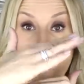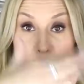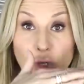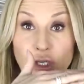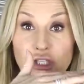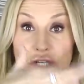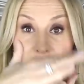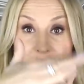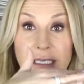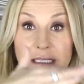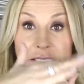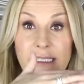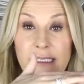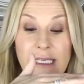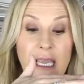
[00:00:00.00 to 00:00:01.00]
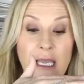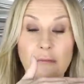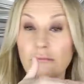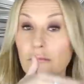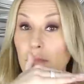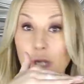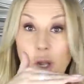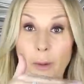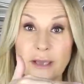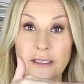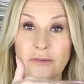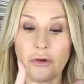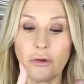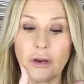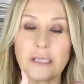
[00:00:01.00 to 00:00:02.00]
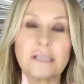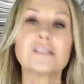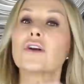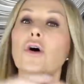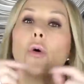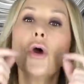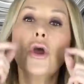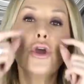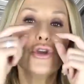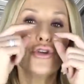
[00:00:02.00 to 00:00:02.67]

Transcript: moisture into the skin. No active ingredients at all.